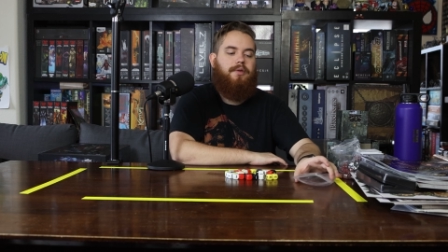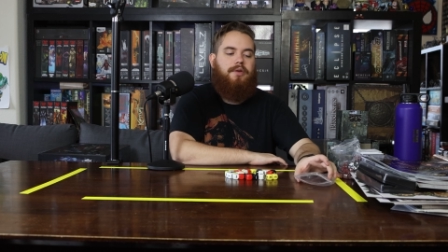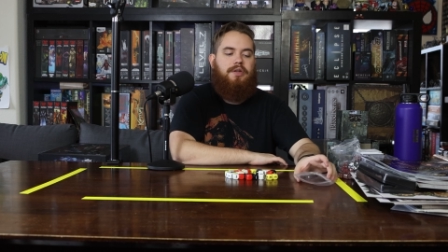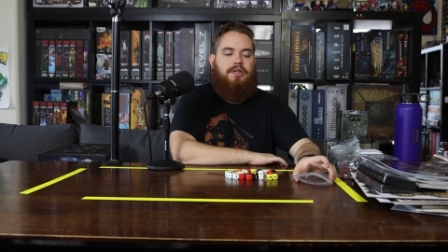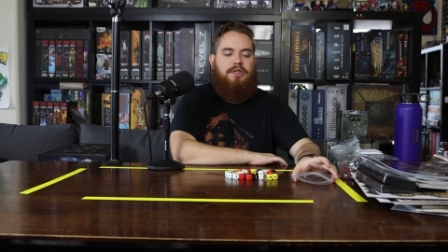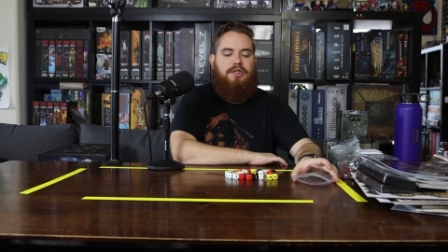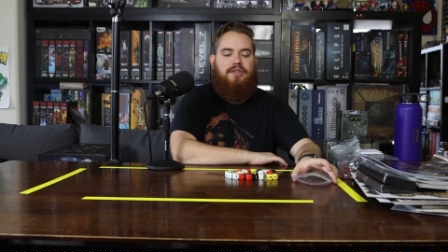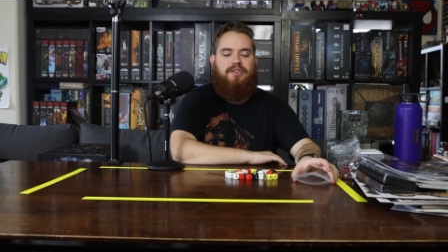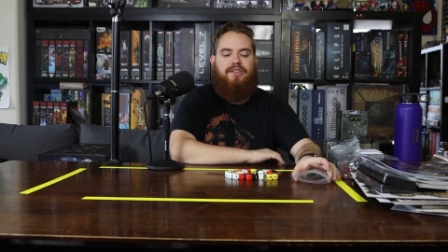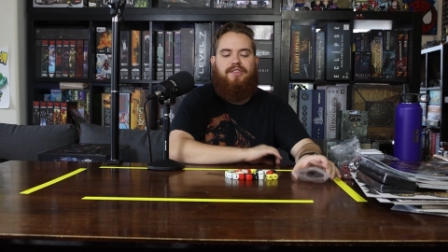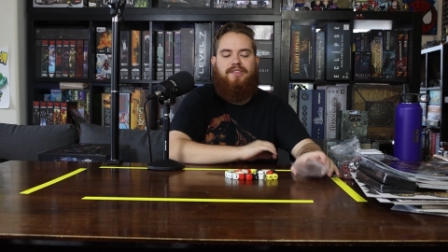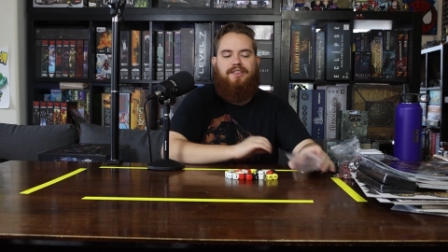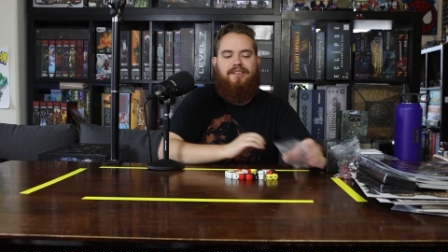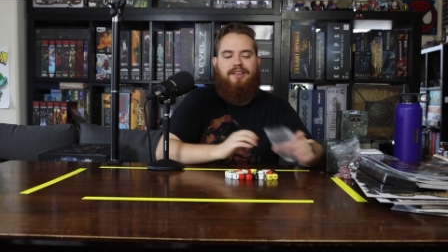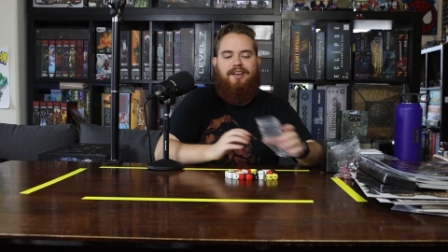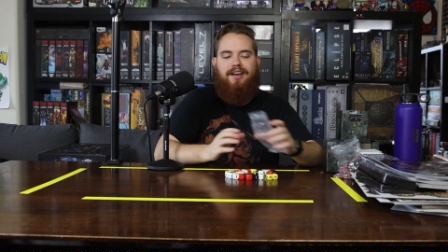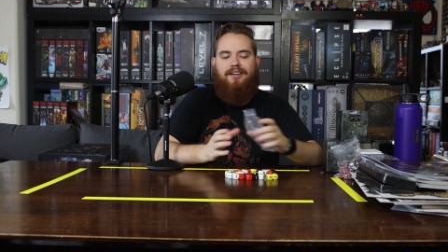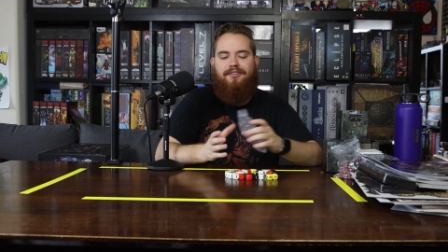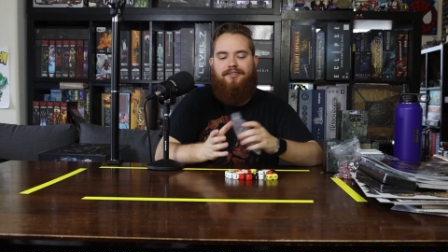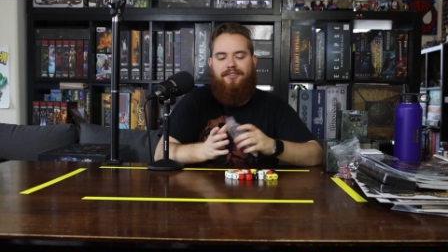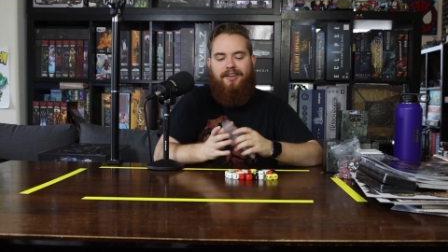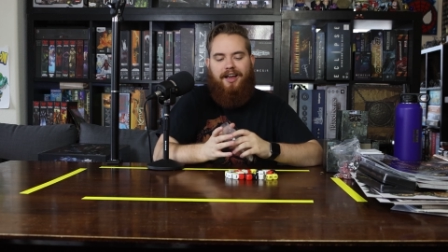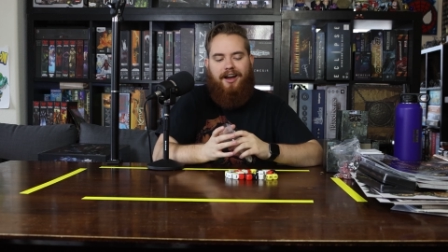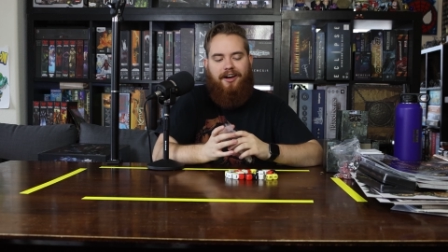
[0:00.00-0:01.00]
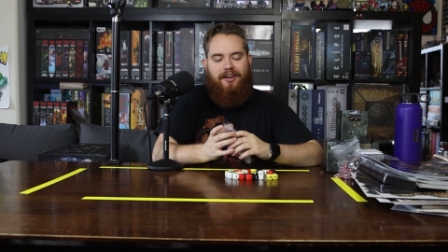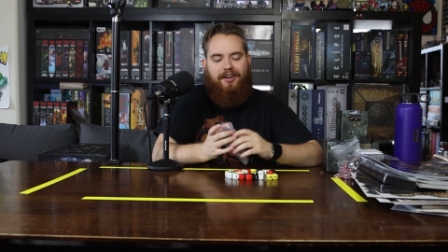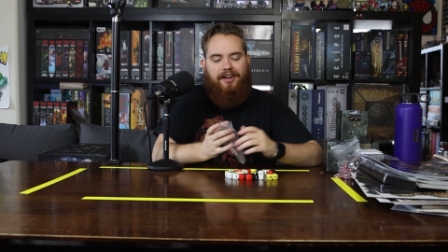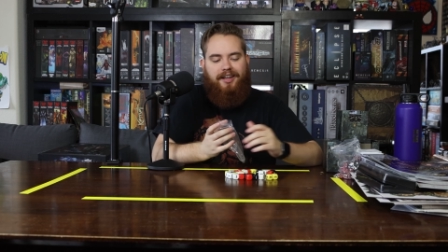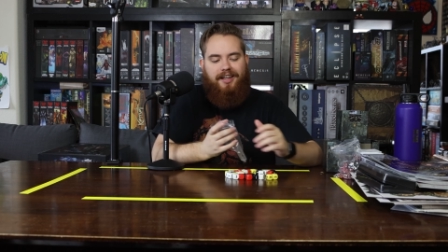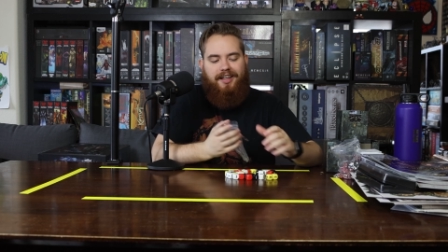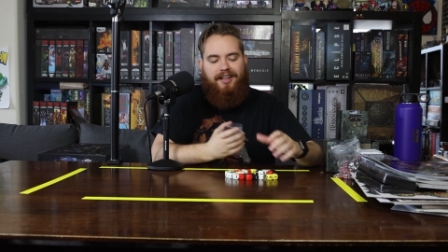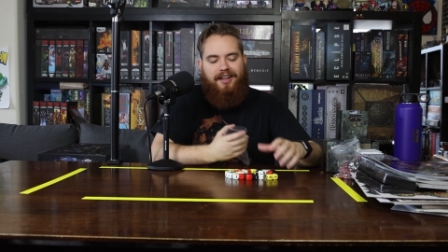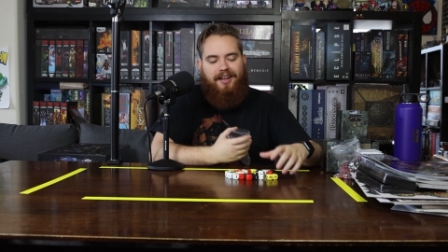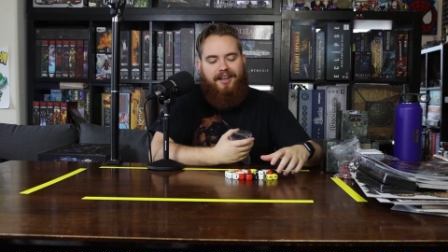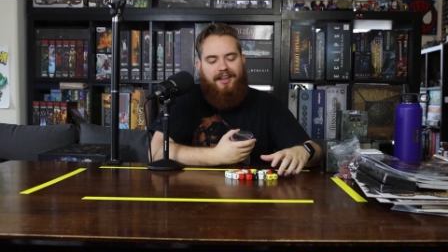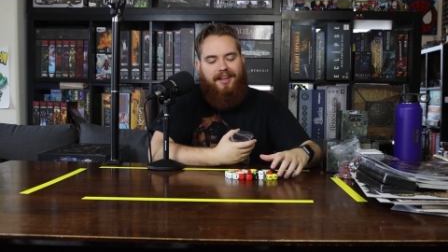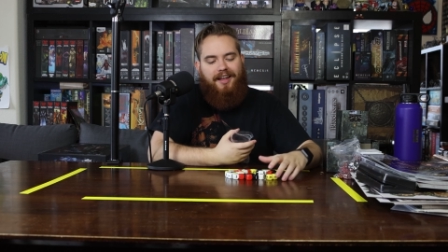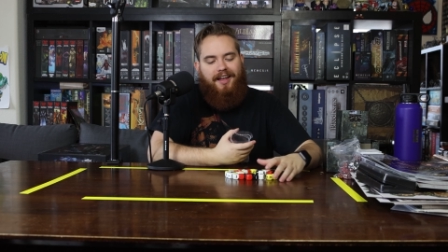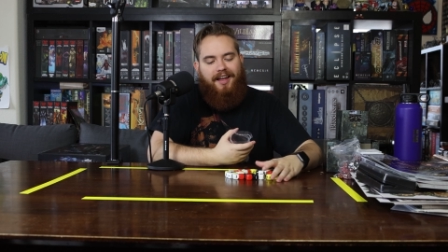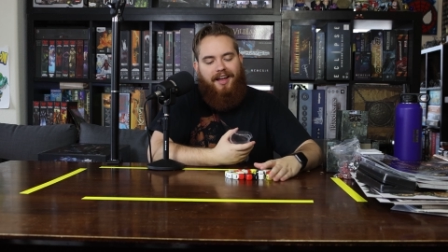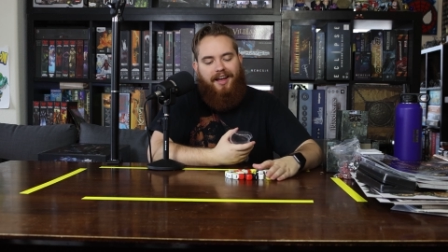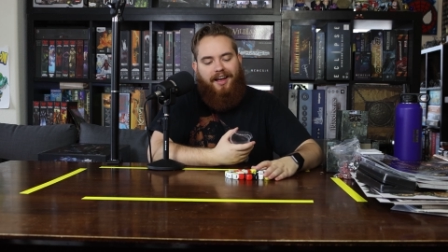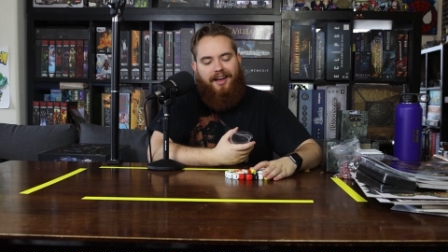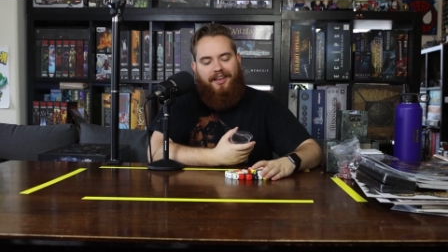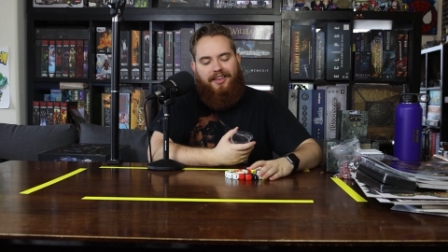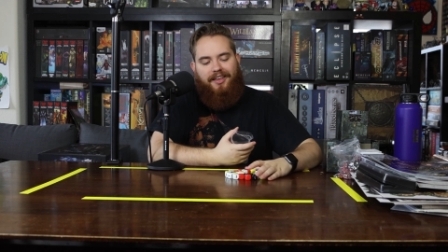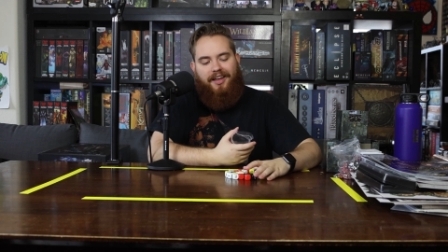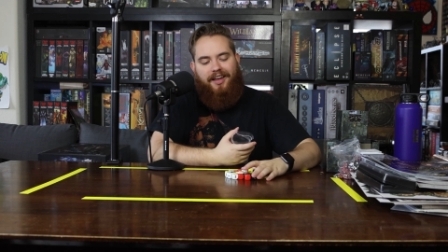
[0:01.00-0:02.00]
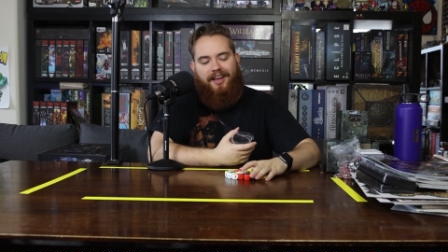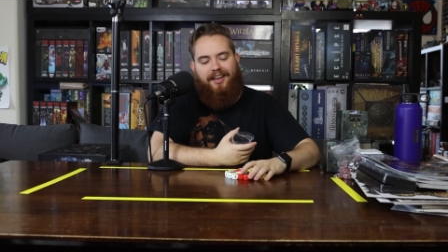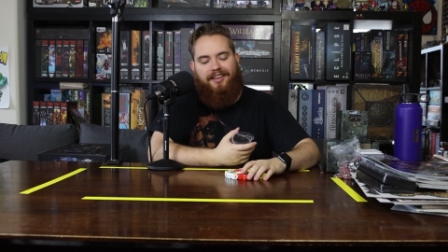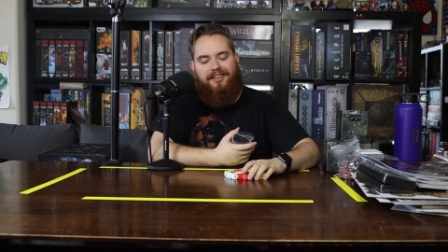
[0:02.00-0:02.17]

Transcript: Which is a very, uh,